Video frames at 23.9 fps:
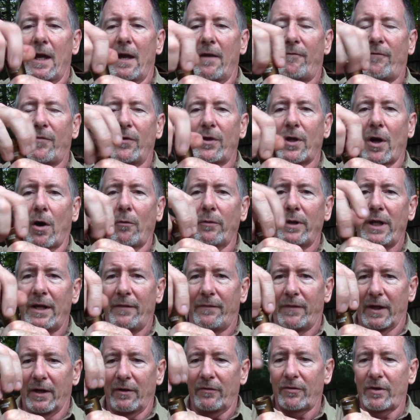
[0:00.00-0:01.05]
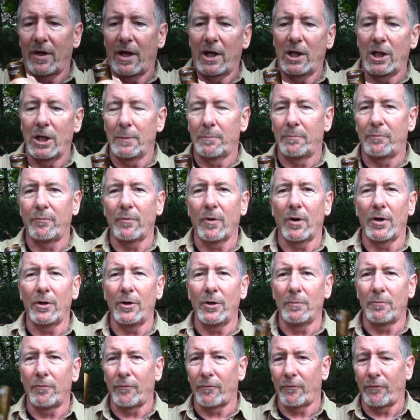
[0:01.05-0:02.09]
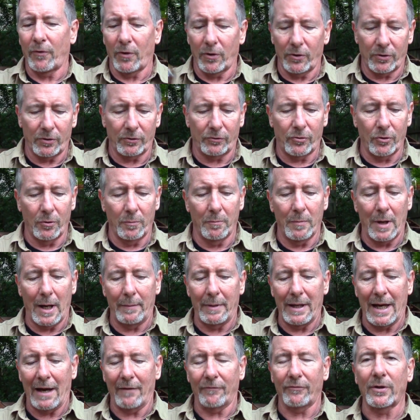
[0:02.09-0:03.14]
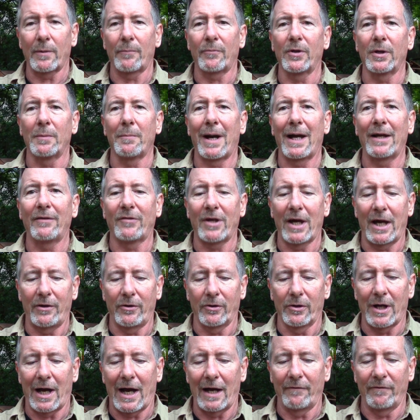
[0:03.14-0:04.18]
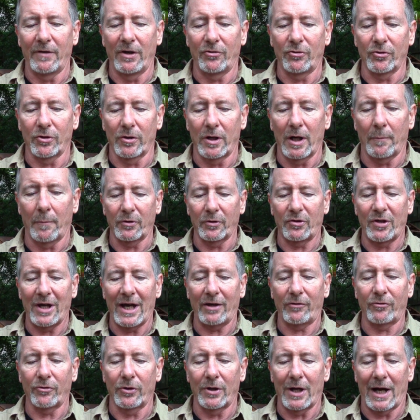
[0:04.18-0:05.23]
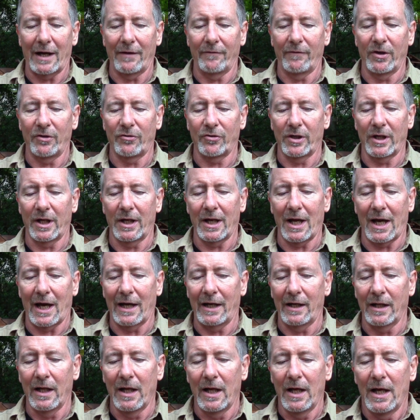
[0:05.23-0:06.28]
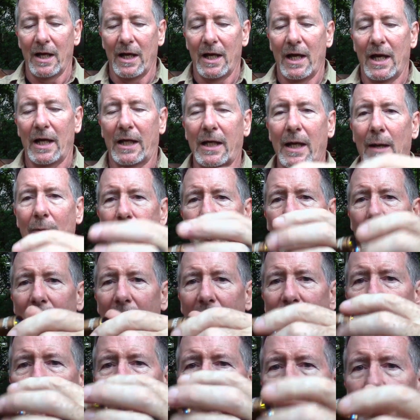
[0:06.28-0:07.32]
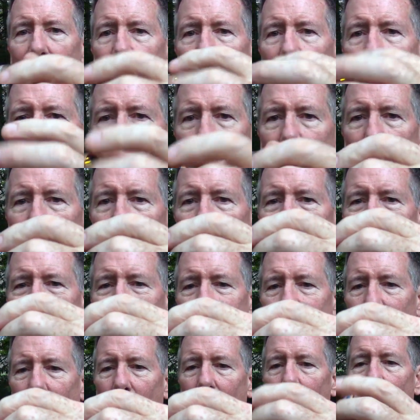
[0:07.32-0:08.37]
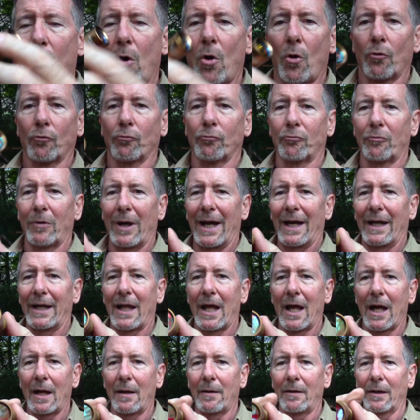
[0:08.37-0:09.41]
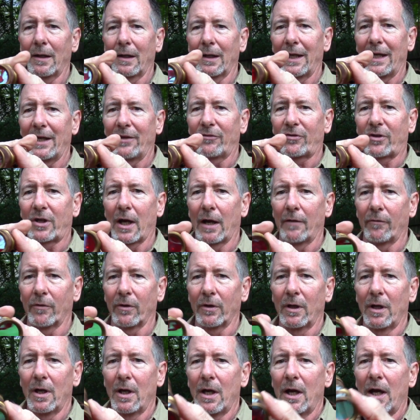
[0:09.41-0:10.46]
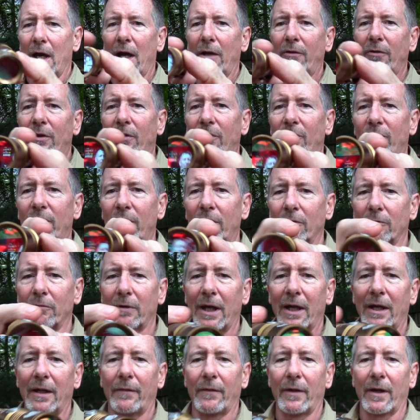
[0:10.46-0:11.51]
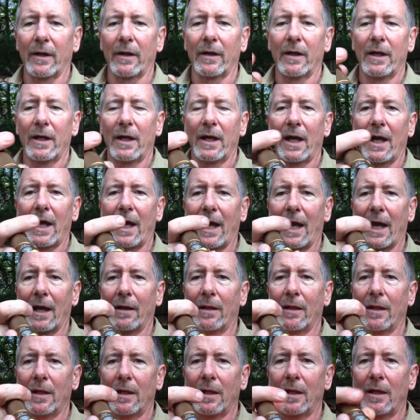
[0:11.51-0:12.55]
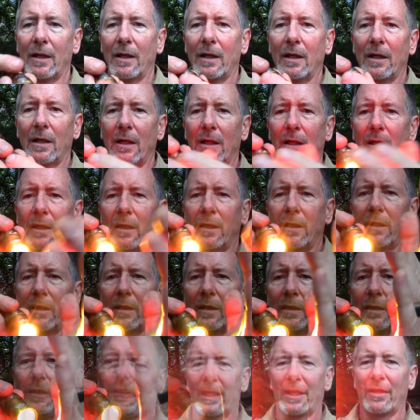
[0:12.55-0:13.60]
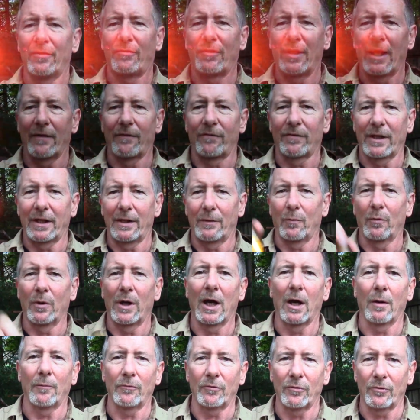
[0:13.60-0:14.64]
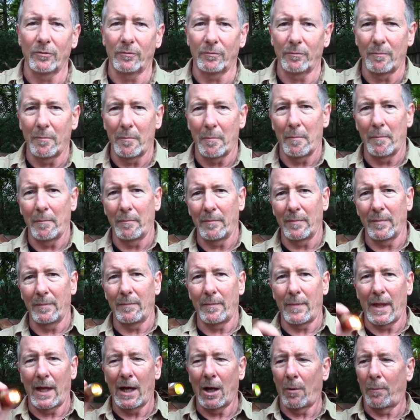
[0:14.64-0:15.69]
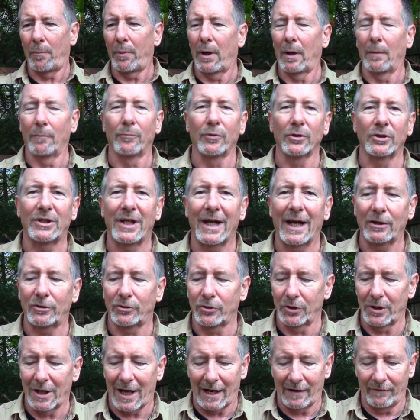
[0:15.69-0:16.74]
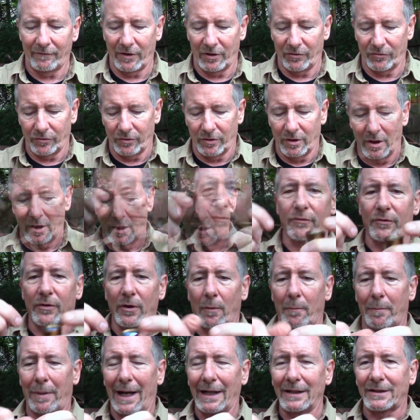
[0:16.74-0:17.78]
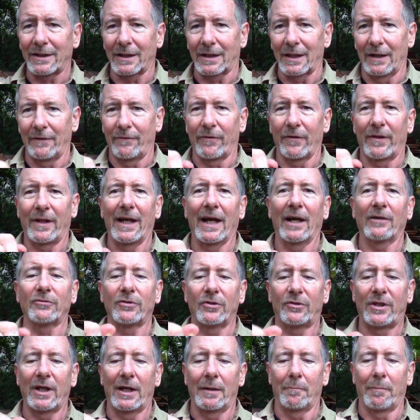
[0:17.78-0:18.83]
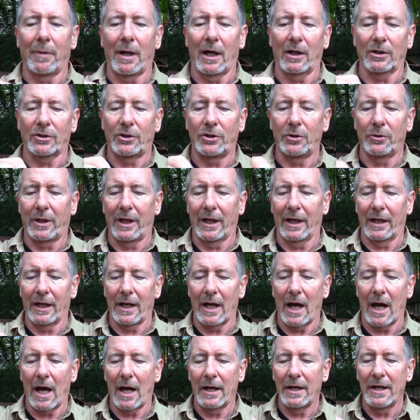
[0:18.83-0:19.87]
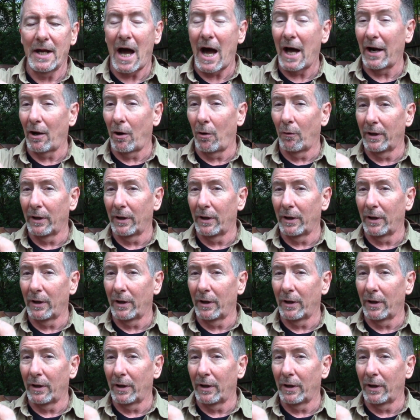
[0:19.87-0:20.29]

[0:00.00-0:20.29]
if you don't need this and you prefer to maybe have something to maintain your night vision protect your night vision at night, it comes with a screw-on replaceable red lens cover, and you can see the red in there, and it's definitely will help protect your night vision. So basically for the extra $10 you get not